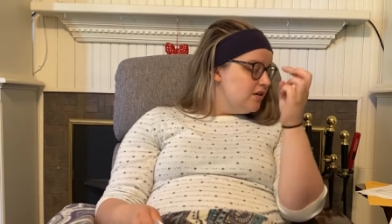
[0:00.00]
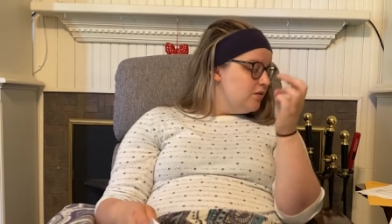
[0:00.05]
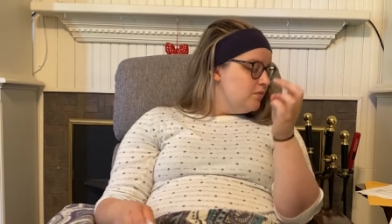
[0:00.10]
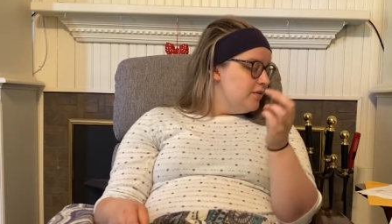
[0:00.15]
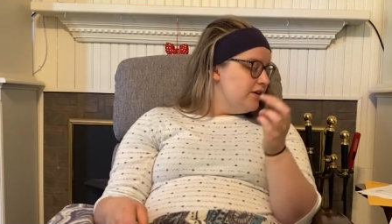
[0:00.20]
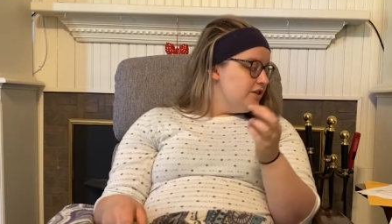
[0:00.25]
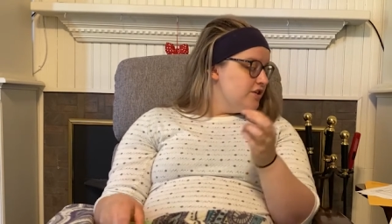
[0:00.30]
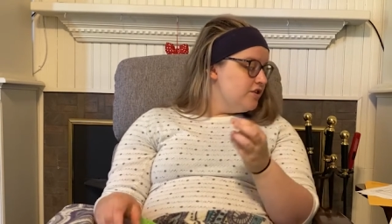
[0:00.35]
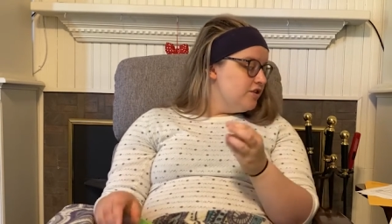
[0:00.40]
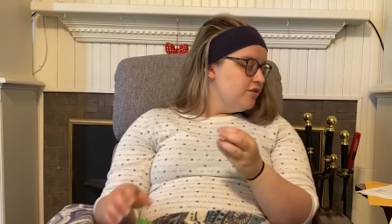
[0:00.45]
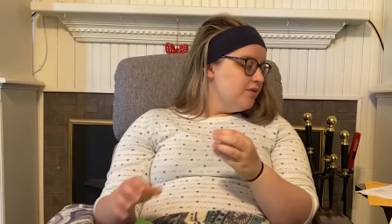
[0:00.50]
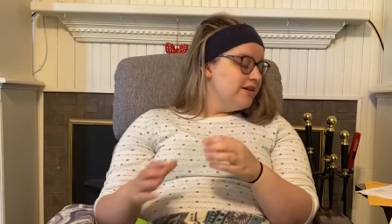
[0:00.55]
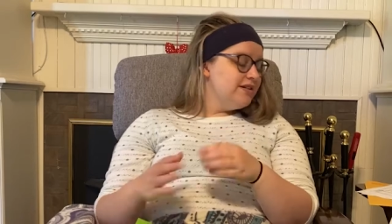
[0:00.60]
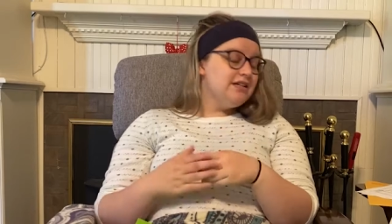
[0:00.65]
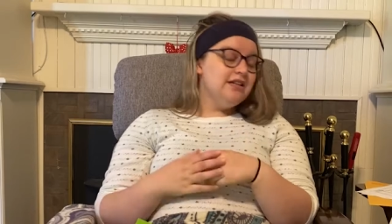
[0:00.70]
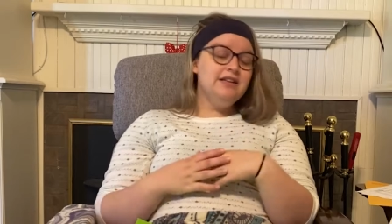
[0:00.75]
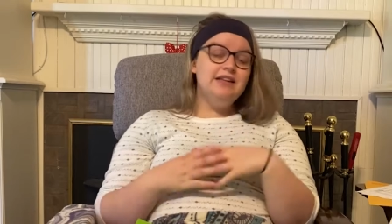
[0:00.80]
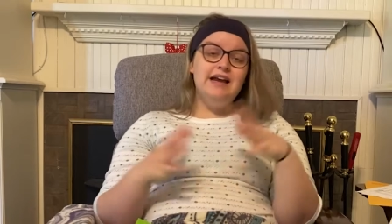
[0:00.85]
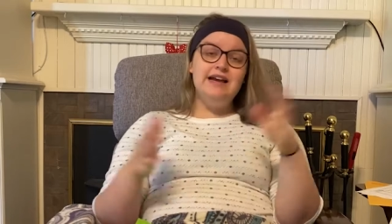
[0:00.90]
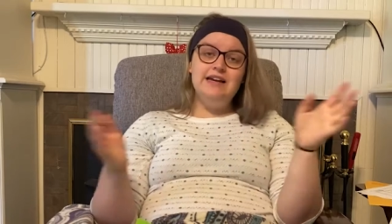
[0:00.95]
which you're going
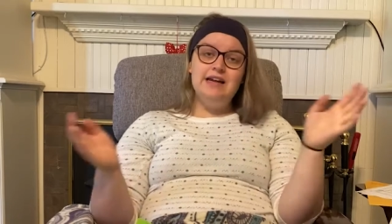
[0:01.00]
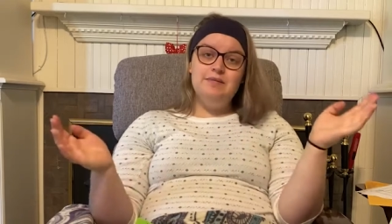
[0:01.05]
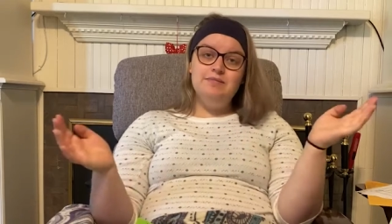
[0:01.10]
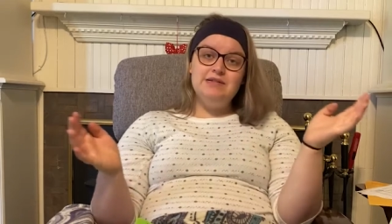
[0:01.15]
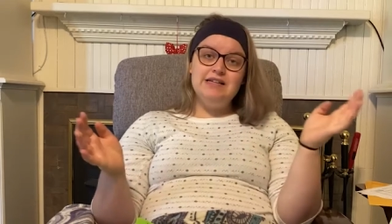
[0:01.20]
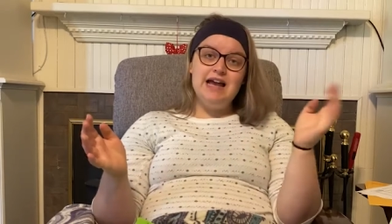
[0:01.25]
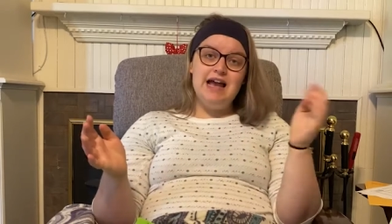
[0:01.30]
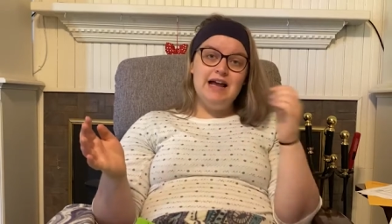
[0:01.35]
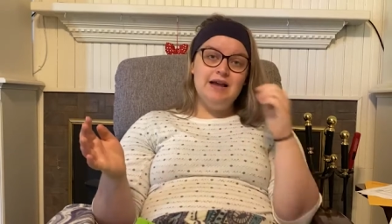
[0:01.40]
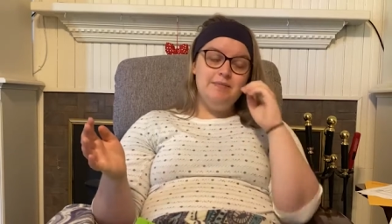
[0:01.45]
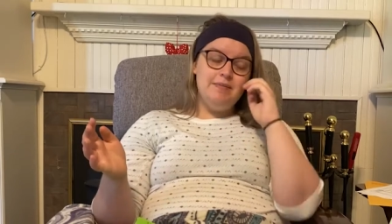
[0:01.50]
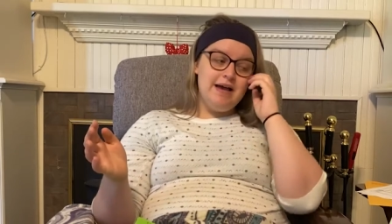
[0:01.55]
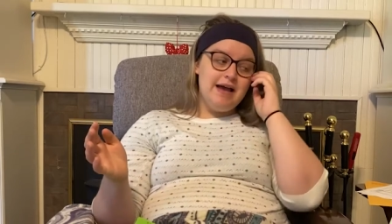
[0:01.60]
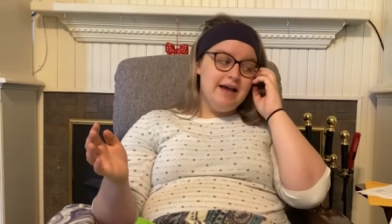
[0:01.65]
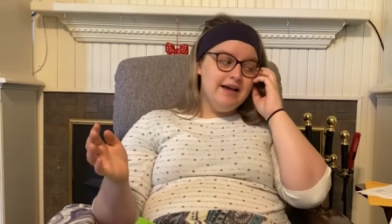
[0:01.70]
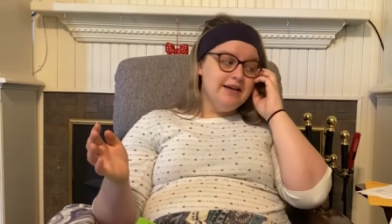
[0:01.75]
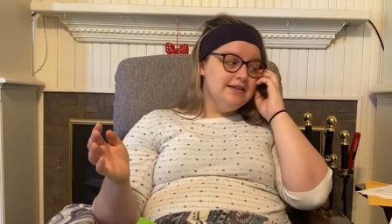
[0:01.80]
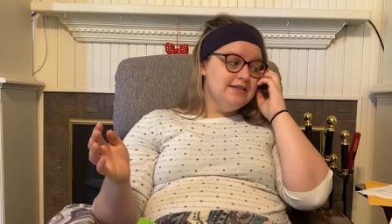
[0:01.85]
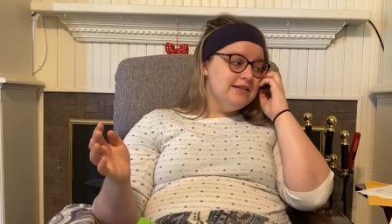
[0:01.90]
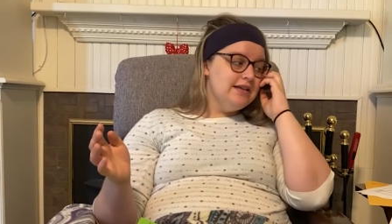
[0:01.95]
to line up tag
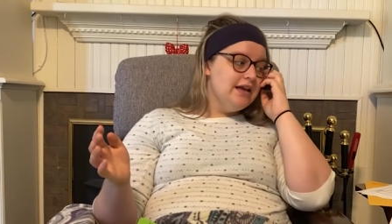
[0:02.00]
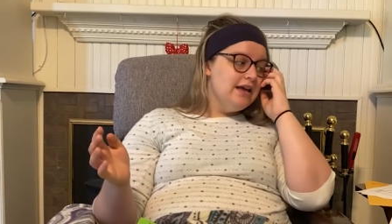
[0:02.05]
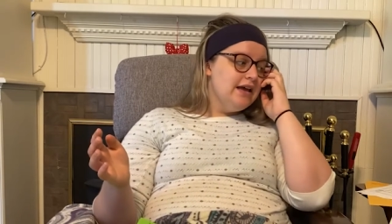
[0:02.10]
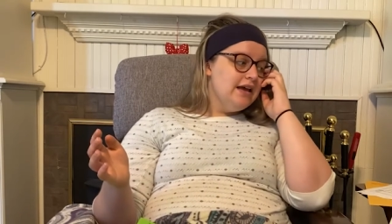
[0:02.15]
bags